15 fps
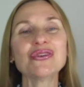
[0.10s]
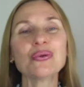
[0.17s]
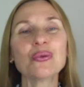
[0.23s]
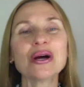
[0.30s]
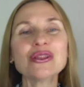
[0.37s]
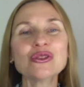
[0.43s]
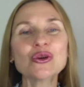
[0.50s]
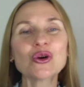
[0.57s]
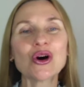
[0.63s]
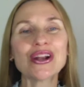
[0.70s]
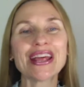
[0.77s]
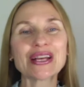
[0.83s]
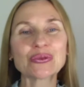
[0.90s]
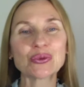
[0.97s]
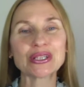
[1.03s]
you want to
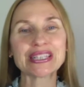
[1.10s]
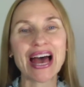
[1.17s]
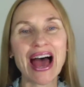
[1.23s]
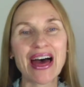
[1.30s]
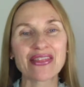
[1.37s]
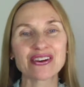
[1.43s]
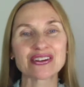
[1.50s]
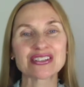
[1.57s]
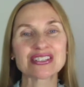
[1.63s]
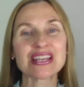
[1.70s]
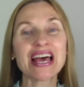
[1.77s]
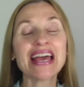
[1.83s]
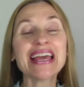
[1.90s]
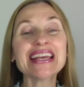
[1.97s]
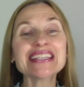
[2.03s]
connect with others,
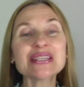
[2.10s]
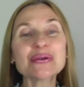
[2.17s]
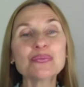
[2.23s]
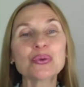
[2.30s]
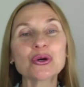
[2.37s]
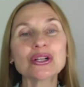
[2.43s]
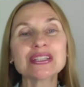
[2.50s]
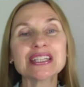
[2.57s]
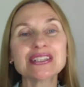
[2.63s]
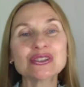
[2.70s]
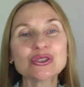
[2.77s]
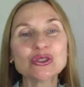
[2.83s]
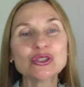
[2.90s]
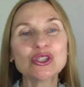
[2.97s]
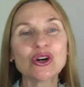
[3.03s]
it's important
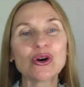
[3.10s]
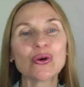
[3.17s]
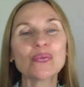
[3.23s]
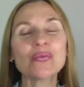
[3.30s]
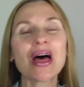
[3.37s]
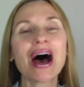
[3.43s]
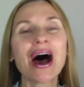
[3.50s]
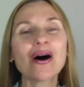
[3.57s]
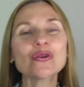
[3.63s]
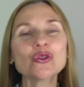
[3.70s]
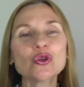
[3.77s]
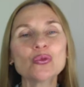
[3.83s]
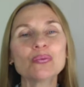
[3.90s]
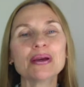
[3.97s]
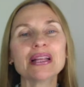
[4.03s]
to know how
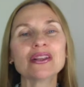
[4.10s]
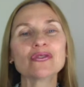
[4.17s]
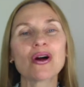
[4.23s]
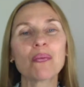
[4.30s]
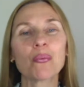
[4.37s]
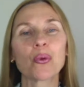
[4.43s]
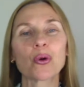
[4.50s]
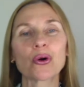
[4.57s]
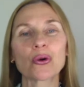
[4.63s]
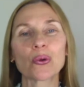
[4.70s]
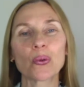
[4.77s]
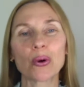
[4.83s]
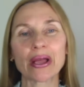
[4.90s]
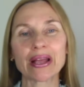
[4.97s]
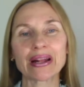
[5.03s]
to build rapport
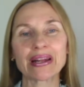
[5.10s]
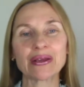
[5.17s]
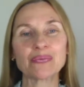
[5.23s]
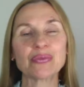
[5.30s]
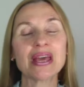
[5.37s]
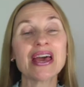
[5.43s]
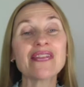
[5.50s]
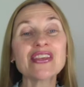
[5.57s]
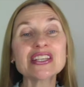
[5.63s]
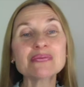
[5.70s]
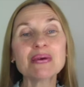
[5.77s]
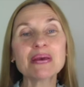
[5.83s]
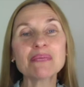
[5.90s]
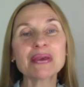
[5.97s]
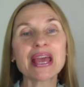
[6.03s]
quickly. This
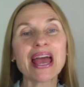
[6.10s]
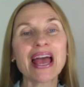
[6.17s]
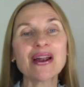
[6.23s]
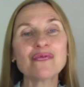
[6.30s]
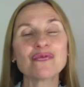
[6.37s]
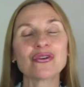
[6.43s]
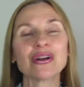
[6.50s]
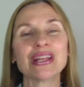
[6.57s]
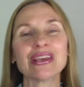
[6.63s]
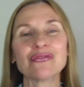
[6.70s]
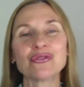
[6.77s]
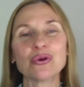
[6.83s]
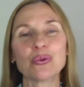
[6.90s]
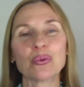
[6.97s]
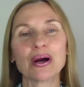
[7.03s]
may be helpful
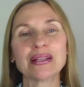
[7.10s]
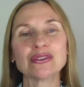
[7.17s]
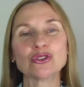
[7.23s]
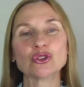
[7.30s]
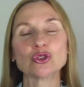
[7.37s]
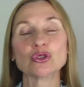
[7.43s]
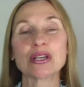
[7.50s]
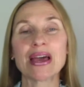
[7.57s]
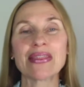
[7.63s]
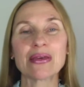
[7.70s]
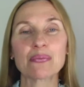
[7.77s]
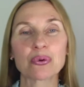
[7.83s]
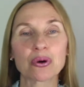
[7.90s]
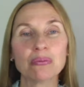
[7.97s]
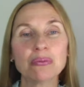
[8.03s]
if you want to get a
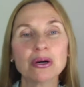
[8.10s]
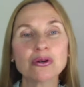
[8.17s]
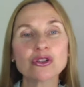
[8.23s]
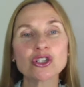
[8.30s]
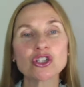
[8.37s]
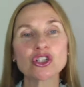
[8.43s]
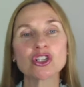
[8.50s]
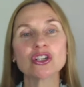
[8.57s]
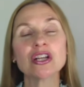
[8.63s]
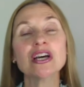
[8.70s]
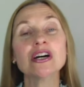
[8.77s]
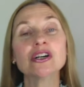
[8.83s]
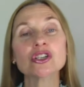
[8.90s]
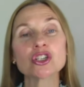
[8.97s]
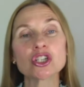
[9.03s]
promotion,
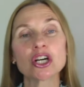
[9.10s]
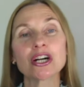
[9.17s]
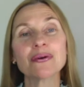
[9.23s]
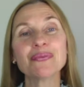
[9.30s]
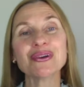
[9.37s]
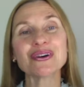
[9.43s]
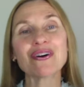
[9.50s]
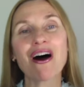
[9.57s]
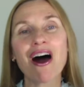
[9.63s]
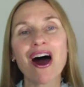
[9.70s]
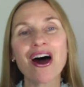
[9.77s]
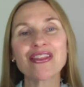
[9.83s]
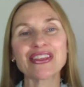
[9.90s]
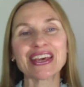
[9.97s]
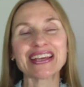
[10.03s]
charm your
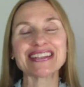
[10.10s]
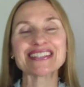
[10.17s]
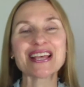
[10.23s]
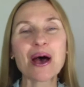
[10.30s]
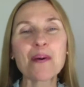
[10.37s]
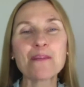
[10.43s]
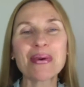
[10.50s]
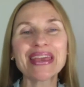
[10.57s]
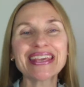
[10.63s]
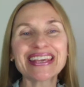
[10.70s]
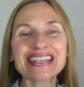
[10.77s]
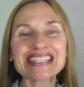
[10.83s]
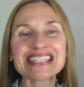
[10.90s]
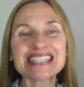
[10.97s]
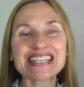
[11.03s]
audience, make
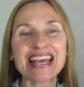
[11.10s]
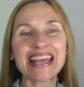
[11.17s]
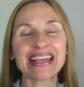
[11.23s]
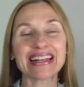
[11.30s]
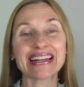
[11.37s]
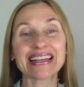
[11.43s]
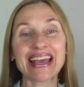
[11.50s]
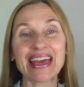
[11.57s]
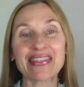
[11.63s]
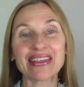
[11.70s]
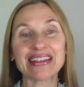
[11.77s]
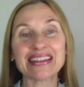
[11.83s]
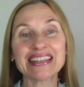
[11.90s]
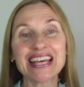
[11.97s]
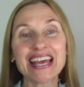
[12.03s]
a sale, get
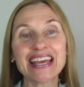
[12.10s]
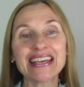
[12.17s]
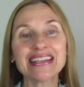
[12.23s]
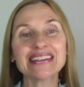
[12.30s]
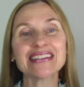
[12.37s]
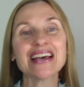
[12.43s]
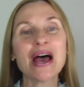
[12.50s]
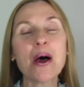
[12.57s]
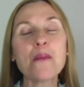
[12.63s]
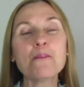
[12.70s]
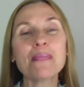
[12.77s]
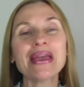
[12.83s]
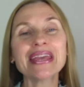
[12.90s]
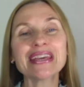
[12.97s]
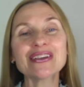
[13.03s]
a date,
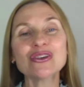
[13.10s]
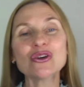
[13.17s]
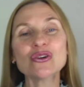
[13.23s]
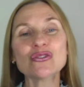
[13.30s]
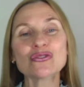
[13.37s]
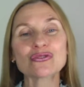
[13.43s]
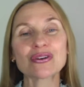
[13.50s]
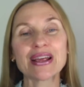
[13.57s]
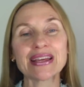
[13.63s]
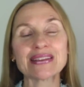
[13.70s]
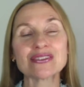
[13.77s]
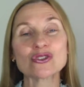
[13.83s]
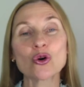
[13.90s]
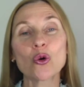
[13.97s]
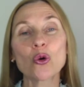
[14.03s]
make new
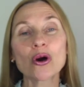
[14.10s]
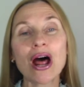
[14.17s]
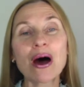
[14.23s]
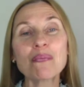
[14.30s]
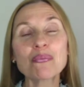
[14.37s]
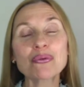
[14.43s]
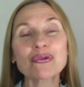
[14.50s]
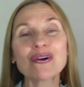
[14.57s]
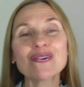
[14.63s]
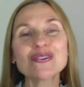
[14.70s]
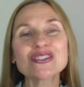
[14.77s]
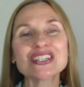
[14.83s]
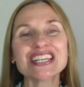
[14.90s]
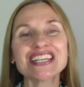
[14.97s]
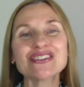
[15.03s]
friends, or
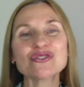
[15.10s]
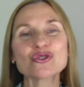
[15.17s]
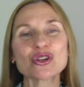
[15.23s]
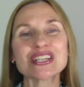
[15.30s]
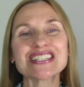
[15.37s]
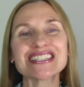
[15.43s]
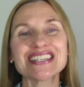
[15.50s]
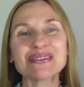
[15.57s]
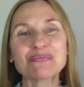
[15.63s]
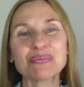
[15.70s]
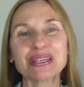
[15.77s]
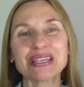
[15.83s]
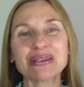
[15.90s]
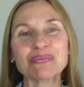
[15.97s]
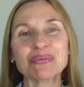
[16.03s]
approach interesting
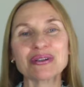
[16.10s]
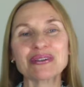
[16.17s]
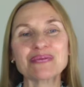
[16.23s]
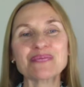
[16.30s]
people.